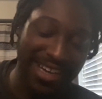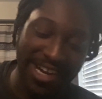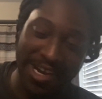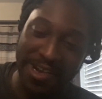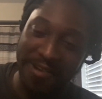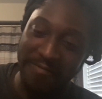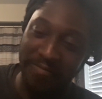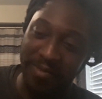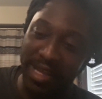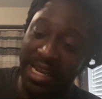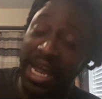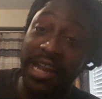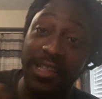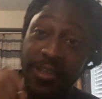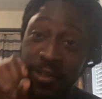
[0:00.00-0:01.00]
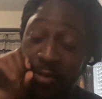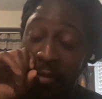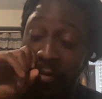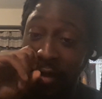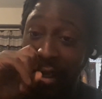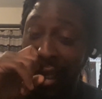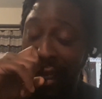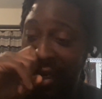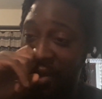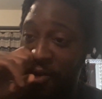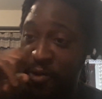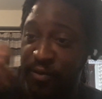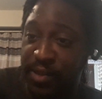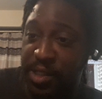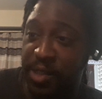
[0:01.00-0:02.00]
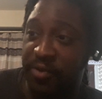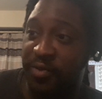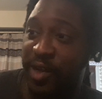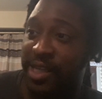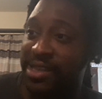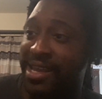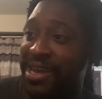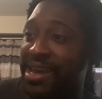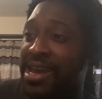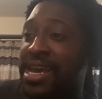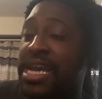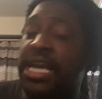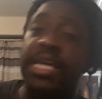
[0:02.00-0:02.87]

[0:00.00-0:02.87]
A lot of those people kind of go over stuff like that.